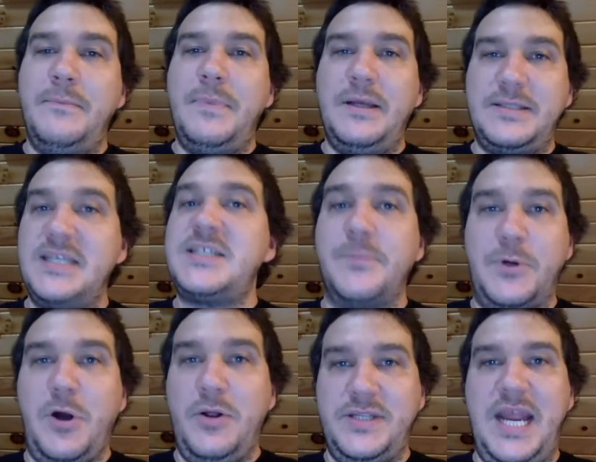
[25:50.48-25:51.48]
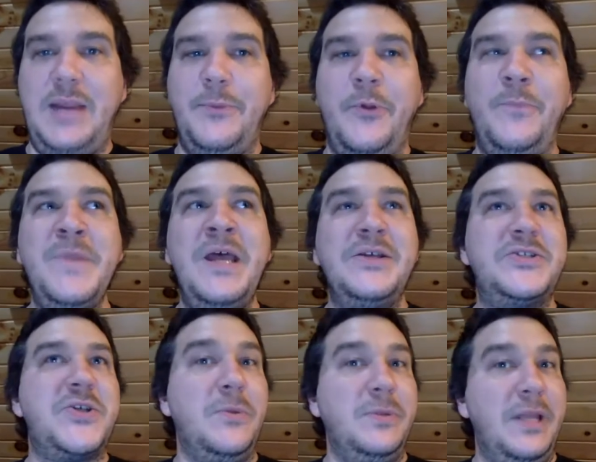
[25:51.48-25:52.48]
system call table.
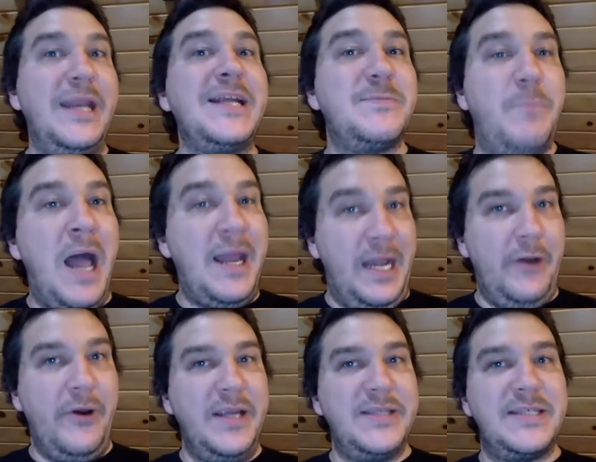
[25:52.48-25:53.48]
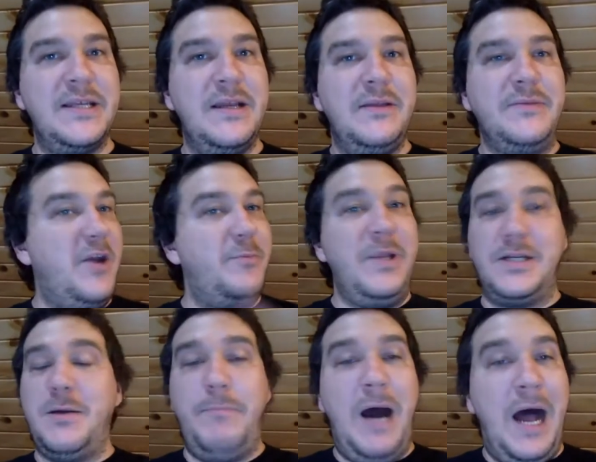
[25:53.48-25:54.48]
So Linux binaries that have been
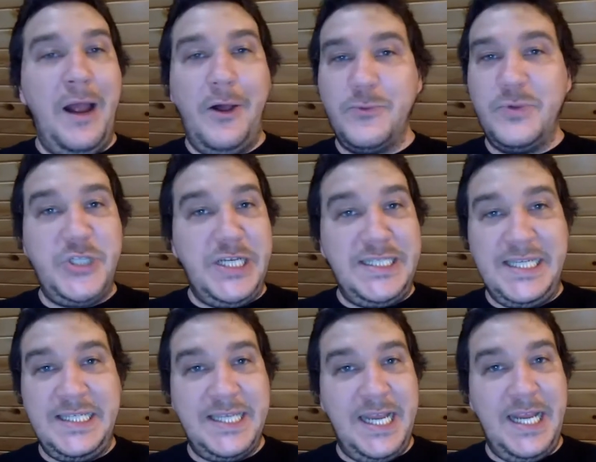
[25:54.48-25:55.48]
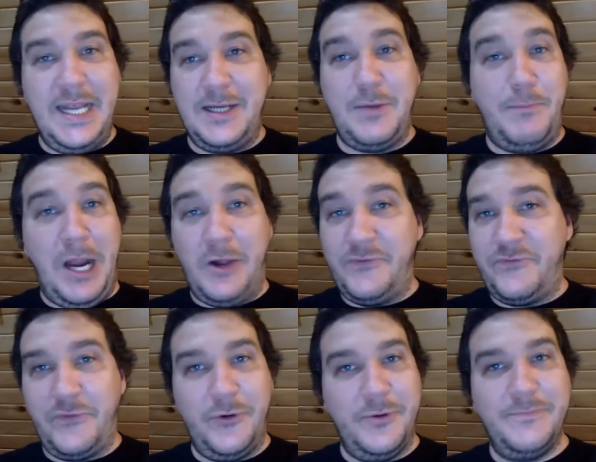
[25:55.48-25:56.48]
compiled with GCC and compiled
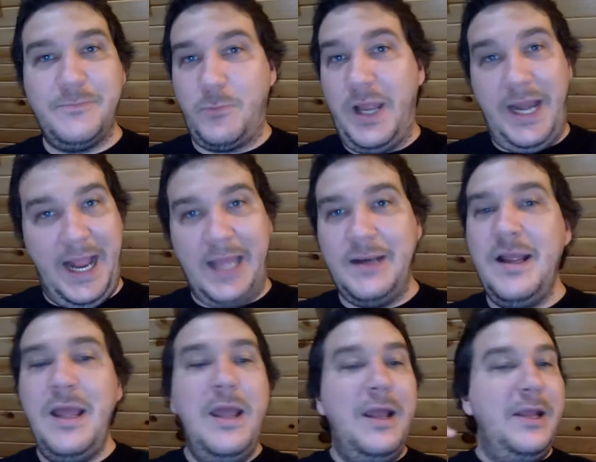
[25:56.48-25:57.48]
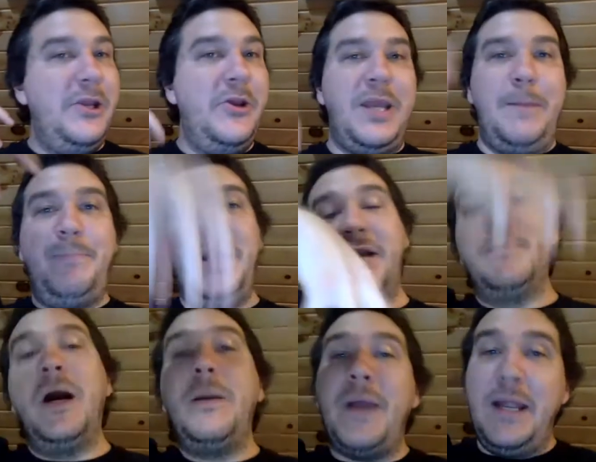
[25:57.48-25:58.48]
for Red Hat, you can pick them
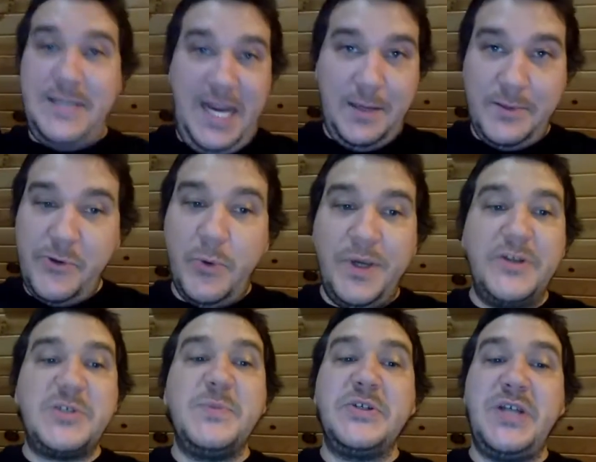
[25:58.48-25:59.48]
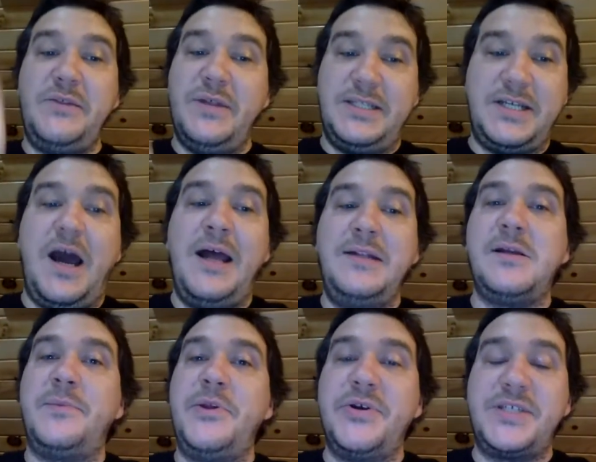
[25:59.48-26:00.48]
up and take them to a Windows machine that's got
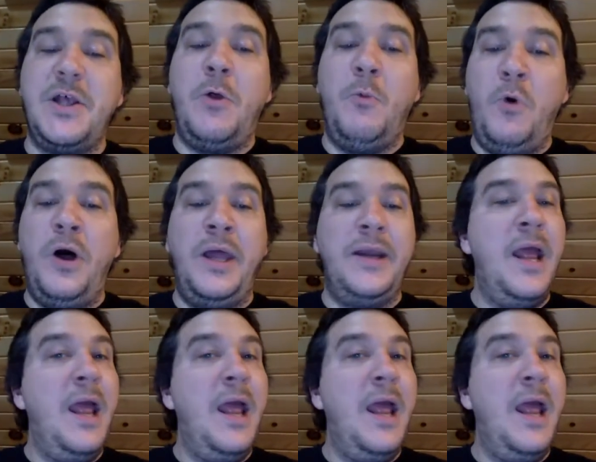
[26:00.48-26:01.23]
WSL1